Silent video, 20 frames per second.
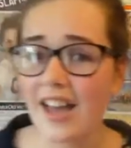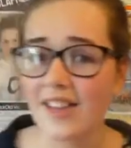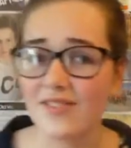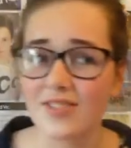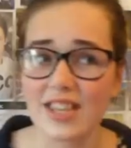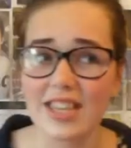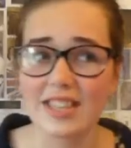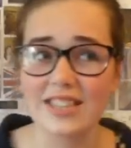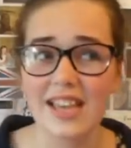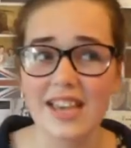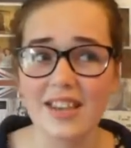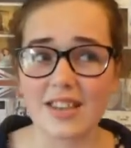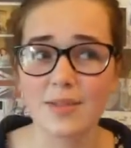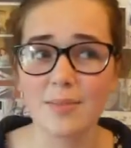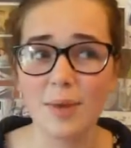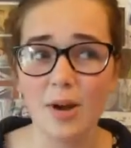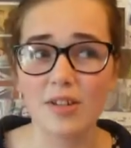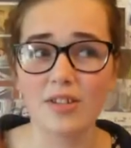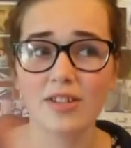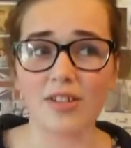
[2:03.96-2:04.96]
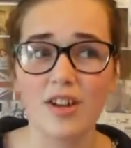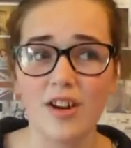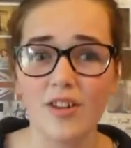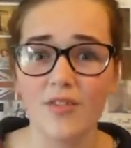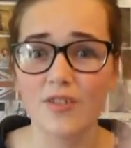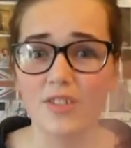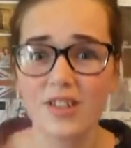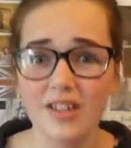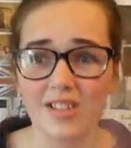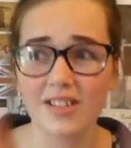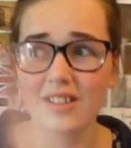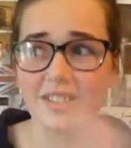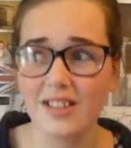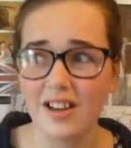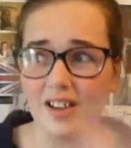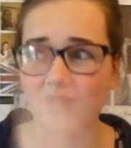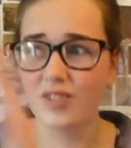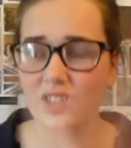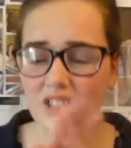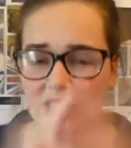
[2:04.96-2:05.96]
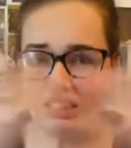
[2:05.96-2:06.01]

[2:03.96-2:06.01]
I have to keep taking them on and off and on and off.